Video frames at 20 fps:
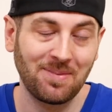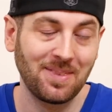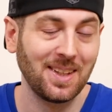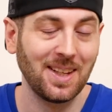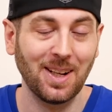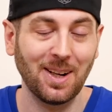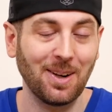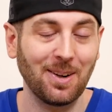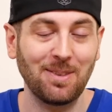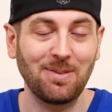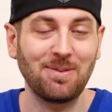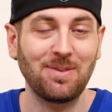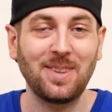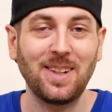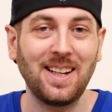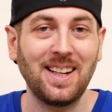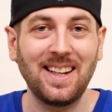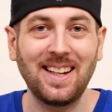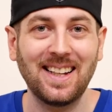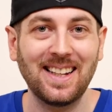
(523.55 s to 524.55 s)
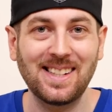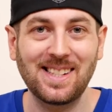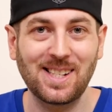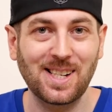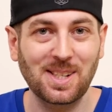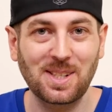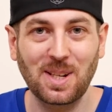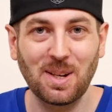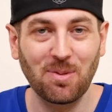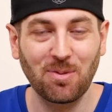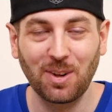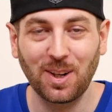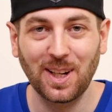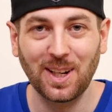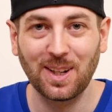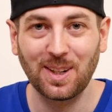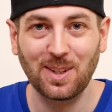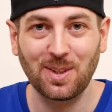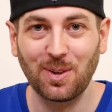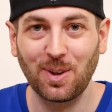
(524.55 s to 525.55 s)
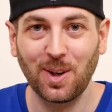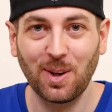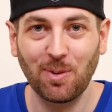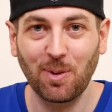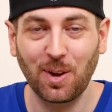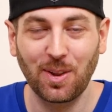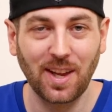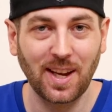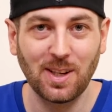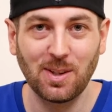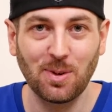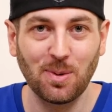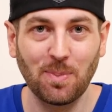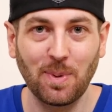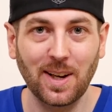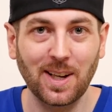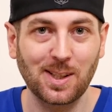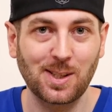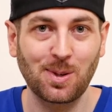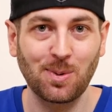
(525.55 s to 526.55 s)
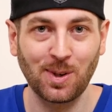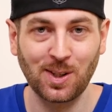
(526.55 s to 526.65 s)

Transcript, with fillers: you know, it's just Nvidia doing what they do best,